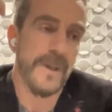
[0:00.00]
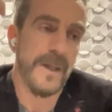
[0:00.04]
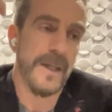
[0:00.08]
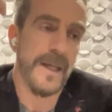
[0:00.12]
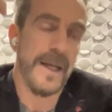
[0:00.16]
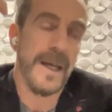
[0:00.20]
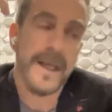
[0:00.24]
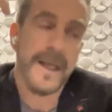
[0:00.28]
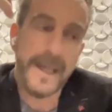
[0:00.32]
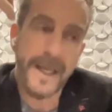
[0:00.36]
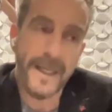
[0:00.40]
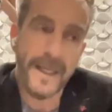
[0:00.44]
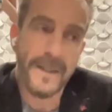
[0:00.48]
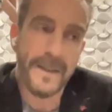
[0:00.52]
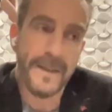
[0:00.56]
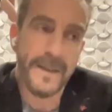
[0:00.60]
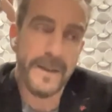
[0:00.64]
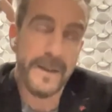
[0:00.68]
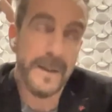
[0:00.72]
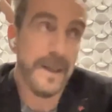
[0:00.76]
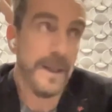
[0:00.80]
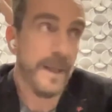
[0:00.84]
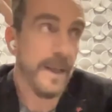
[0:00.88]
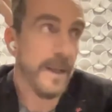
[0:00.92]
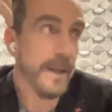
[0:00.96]
again
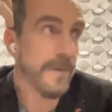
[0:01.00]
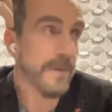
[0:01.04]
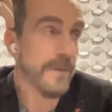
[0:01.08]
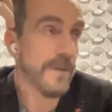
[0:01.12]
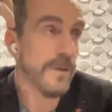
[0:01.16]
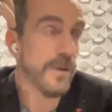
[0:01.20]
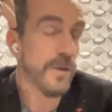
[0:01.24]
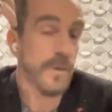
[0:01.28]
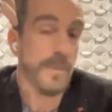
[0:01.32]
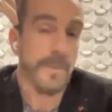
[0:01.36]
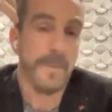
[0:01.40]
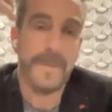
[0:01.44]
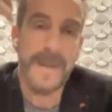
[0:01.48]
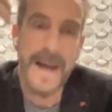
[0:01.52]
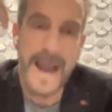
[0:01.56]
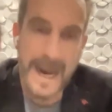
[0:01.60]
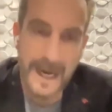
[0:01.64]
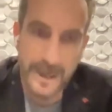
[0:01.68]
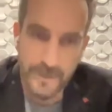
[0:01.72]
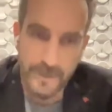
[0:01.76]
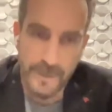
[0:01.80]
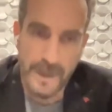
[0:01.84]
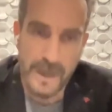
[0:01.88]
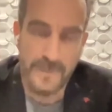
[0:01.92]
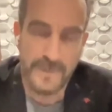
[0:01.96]
uh, your
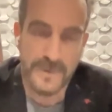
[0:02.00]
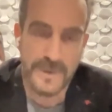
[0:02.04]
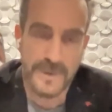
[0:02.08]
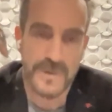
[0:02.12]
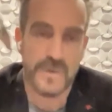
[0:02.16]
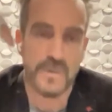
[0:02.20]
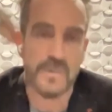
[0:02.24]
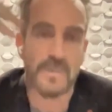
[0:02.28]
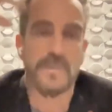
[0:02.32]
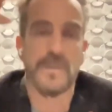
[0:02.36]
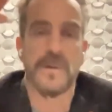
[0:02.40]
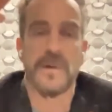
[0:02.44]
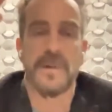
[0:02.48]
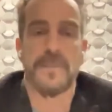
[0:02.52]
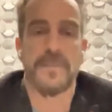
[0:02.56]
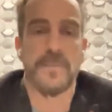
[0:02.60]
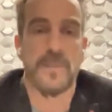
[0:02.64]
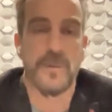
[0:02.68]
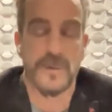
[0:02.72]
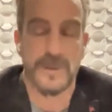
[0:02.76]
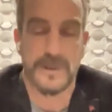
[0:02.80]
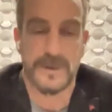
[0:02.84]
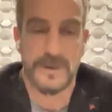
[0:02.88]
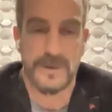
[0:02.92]
background is super important.